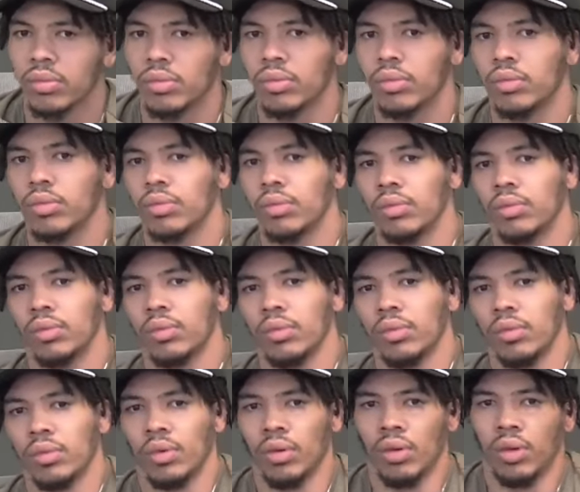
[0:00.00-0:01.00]

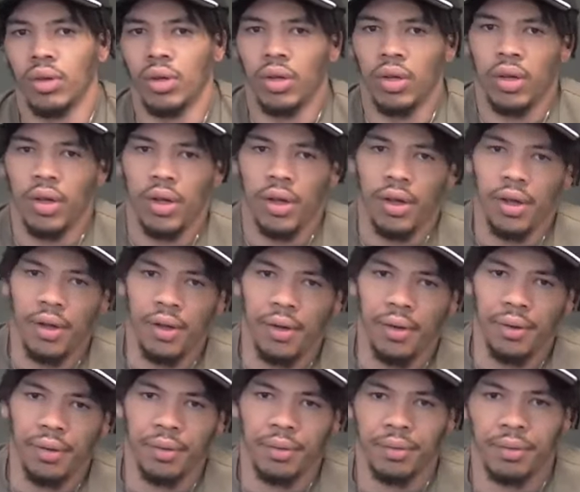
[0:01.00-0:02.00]

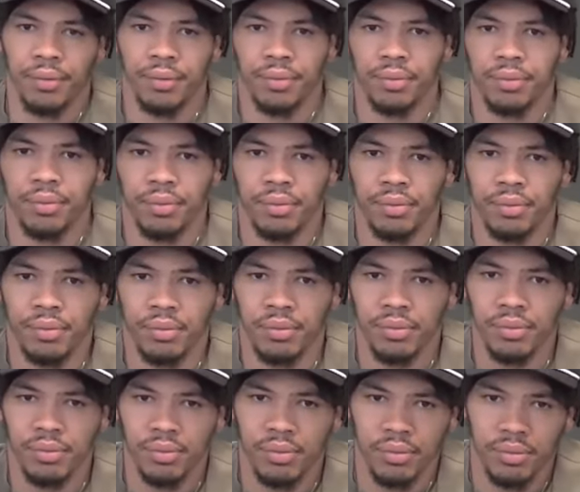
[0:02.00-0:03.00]

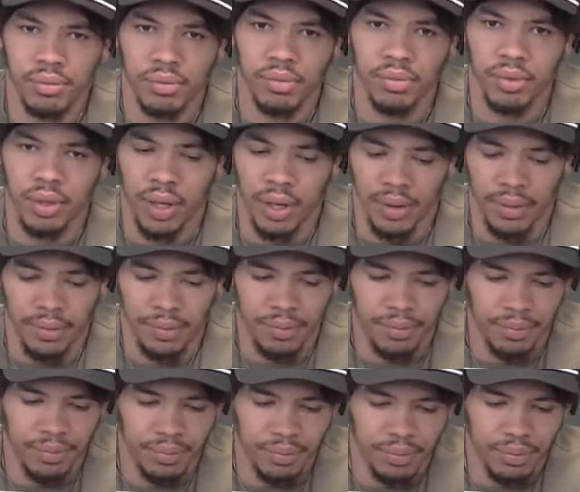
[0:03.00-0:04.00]

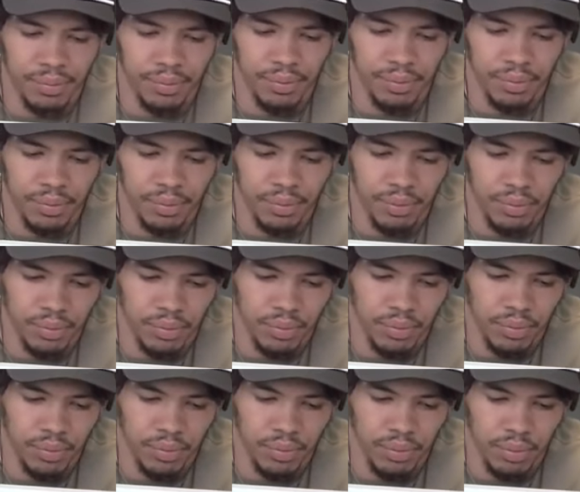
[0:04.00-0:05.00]

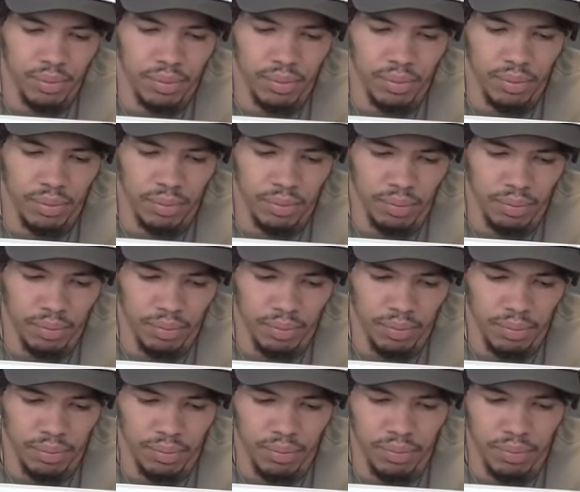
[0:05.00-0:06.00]

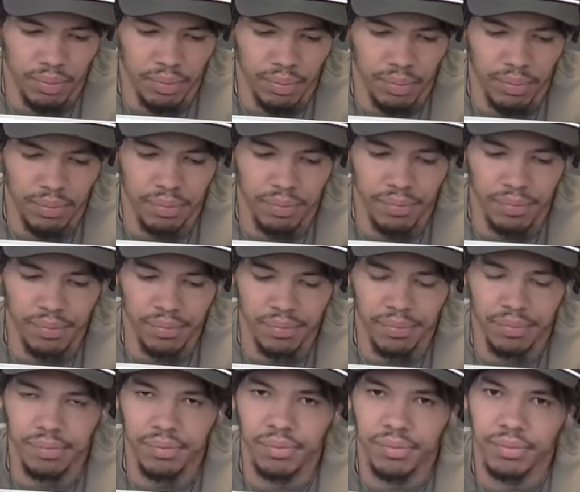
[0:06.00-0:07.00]

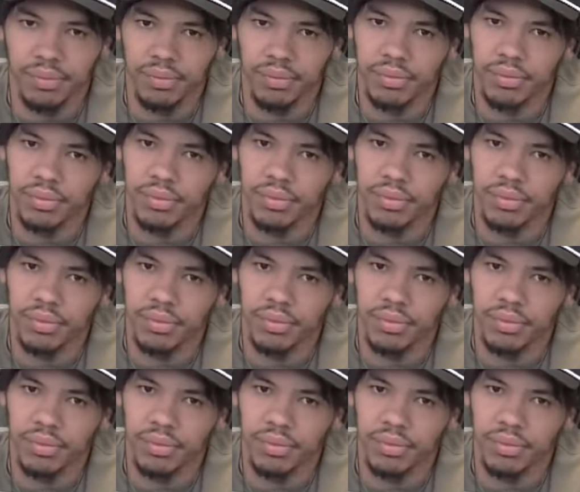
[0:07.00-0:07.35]
(not speaking)